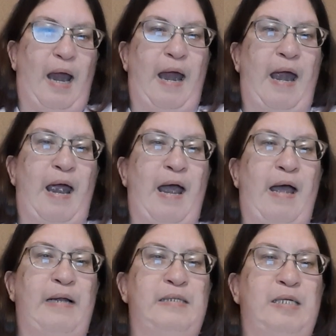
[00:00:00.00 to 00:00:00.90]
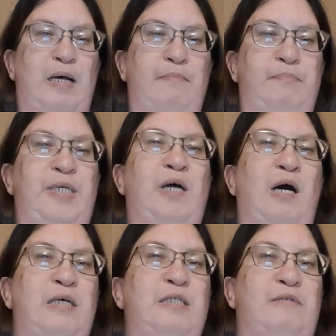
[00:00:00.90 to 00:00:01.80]
And
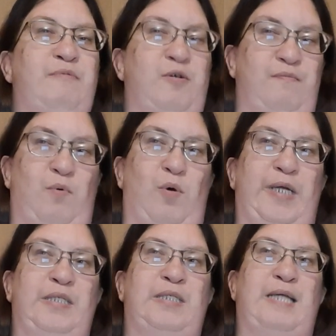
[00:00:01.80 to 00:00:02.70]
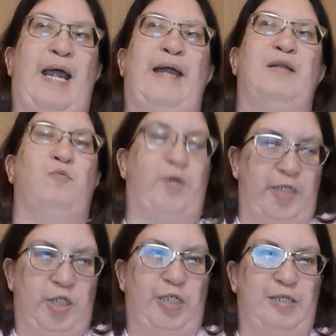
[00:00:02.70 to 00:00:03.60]
because of her voice and the
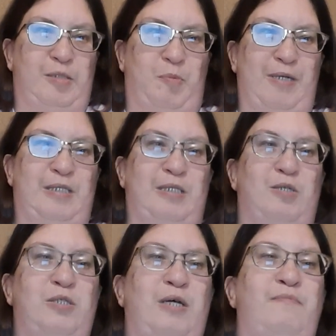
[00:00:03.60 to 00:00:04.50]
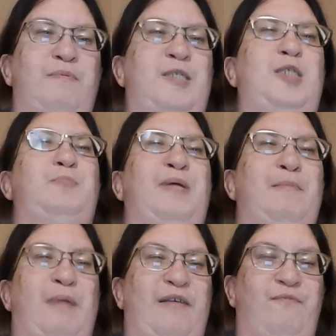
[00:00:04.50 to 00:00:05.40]
way she expresses herself, she's
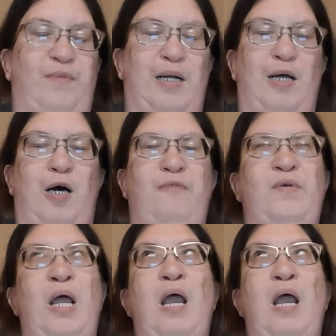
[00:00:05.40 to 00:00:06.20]
being made fun of,